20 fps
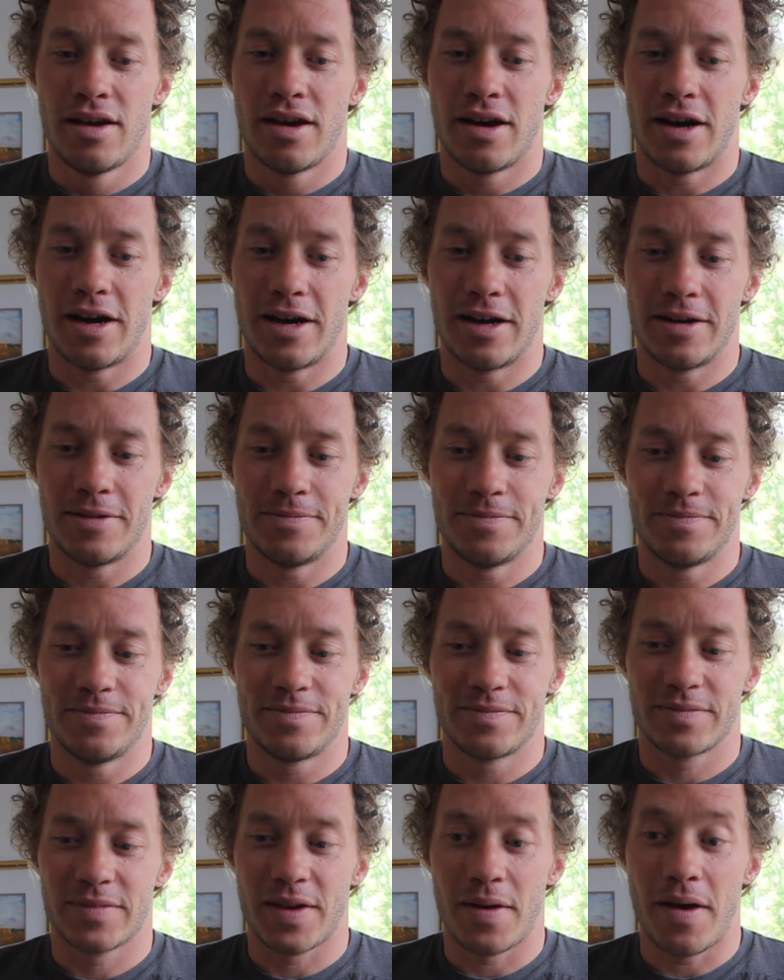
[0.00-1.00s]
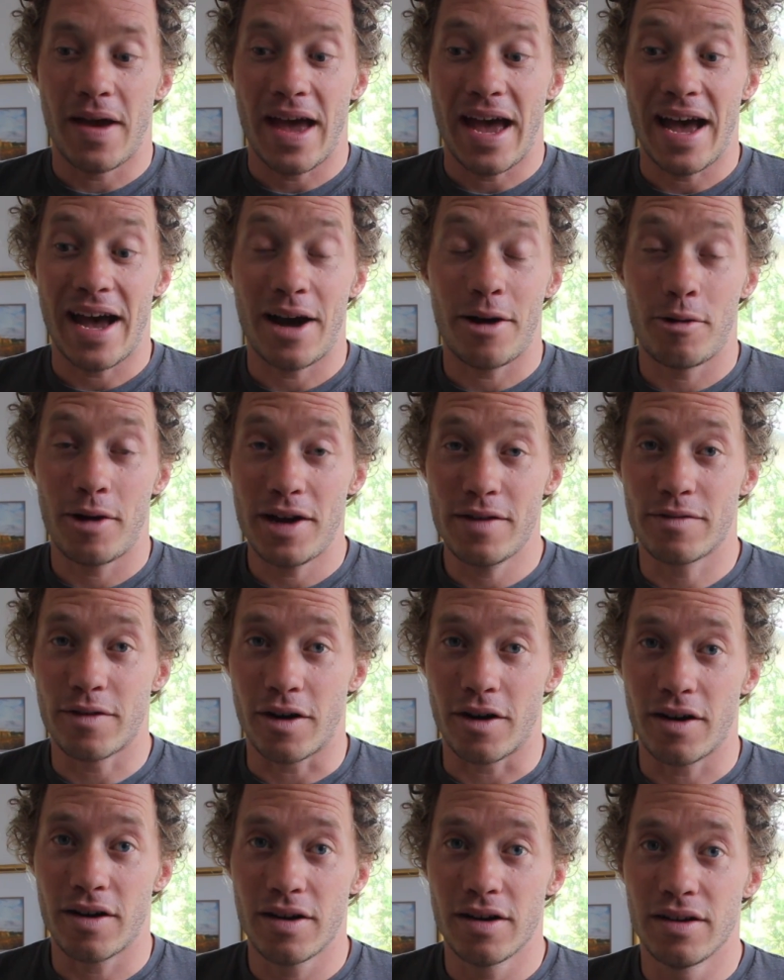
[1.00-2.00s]

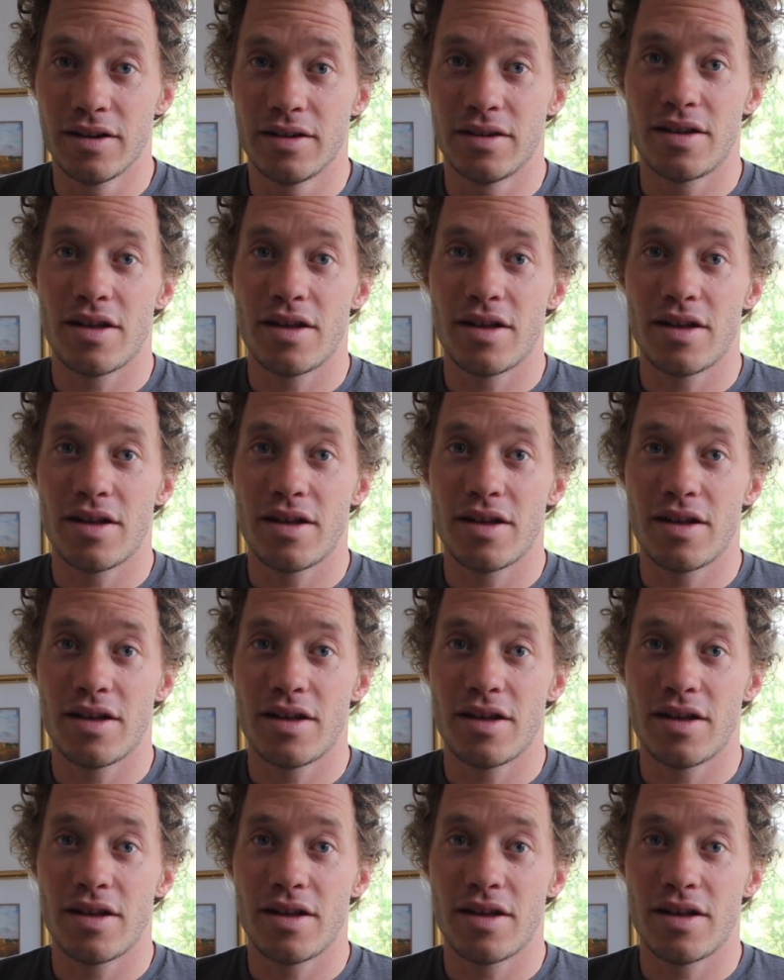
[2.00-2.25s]
However,